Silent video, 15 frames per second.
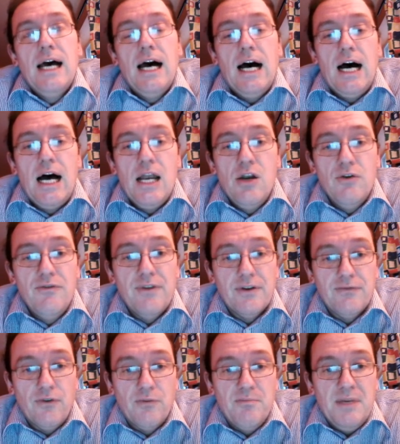Ludwig
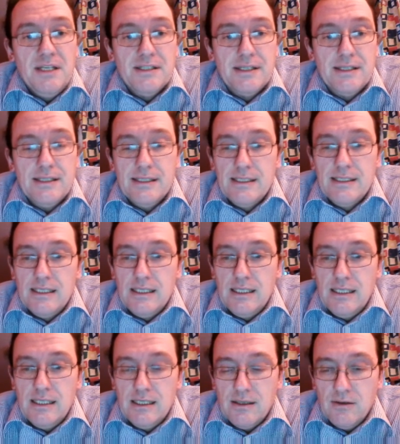von Mises,
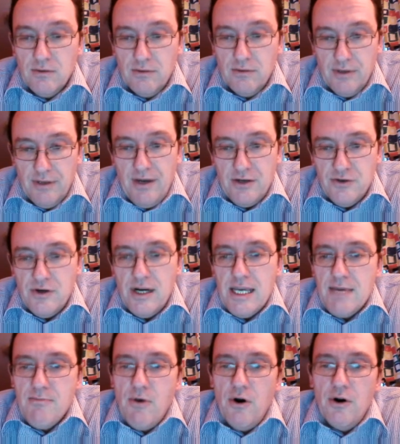who eventually
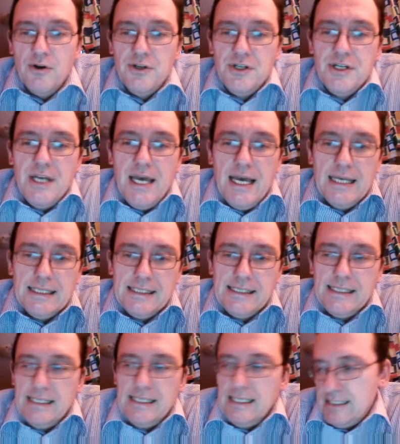emerged
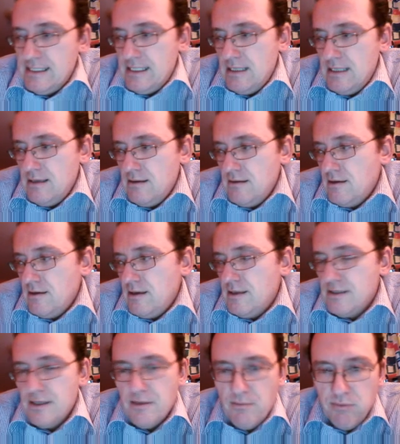as
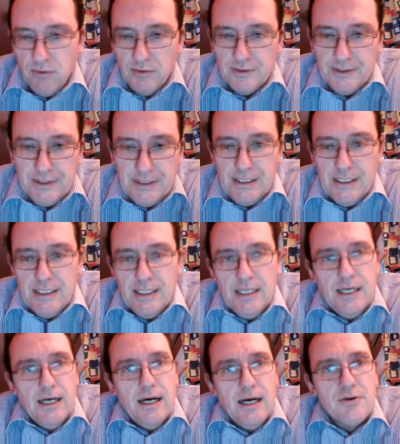an important
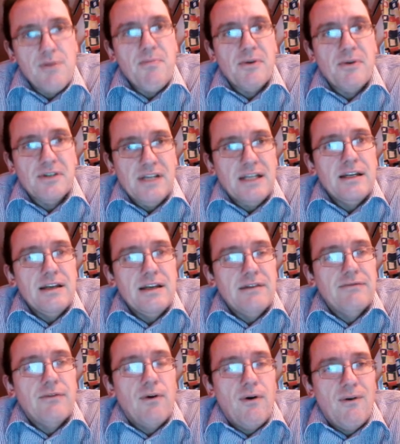
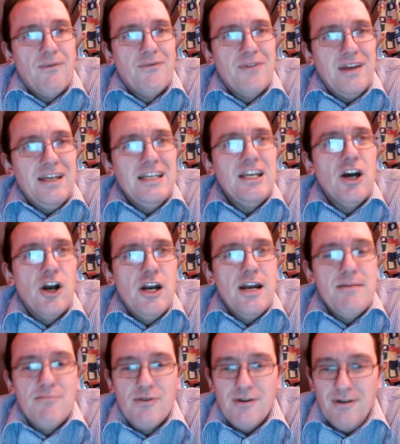representative of the
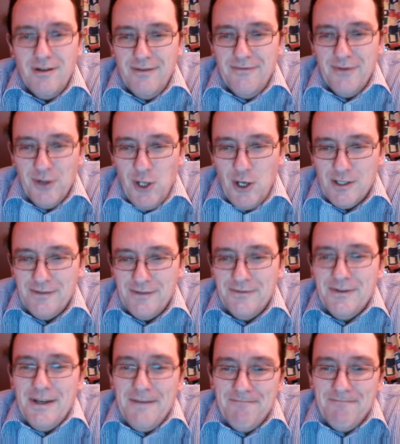neoliberal
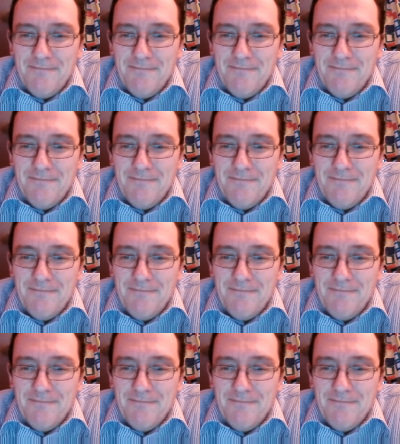philosophy